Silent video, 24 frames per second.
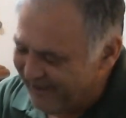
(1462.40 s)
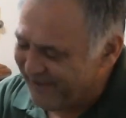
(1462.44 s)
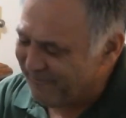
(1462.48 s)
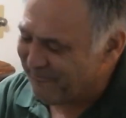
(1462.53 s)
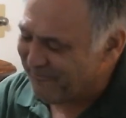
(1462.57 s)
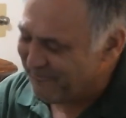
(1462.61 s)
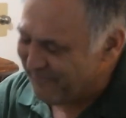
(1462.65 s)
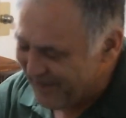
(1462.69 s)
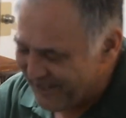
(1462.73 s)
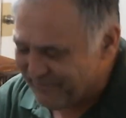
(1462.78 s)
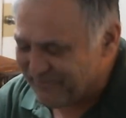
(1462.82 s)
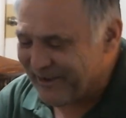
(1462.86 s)

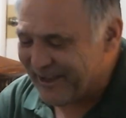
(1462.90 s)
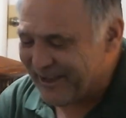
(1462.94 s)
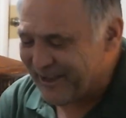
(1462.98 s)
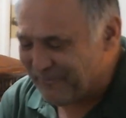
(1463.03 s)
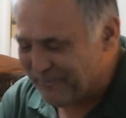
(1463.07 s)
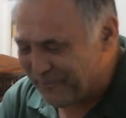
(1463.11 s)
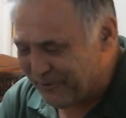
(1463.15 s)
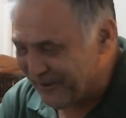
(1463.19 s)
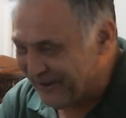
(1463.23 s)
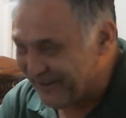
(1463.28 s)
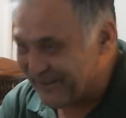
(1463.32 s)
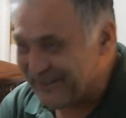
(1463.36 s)
Made my
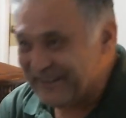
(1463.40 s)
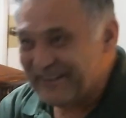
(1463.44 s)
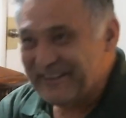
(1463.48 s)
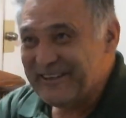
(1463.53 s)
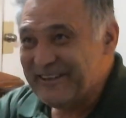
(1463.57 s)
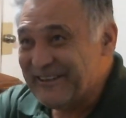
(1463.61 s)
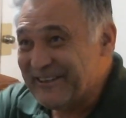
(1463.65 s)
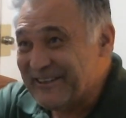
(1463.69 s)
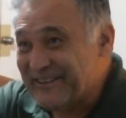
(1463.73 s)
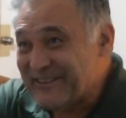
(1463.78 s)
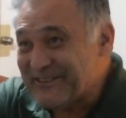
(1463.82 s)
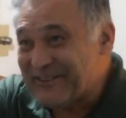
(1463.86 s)
point.
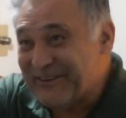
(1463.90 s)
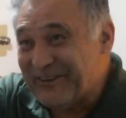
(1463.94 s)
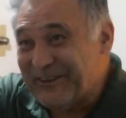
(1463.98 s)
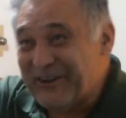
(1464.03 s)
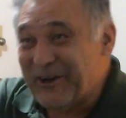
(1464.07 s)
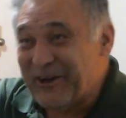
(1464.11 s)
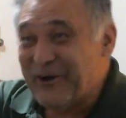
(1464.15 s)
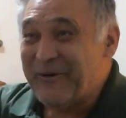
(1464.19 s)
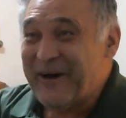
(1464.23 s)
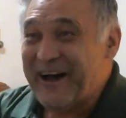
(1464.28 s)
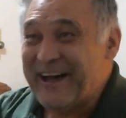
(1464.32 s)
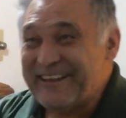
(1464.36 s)
So you
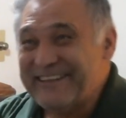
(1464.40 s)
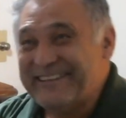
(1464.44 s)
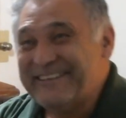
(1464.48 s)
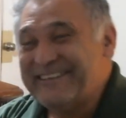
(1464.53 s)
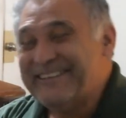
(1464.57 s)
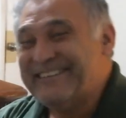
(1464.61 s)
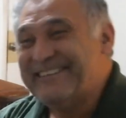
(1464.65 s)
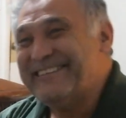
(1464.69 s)
know what?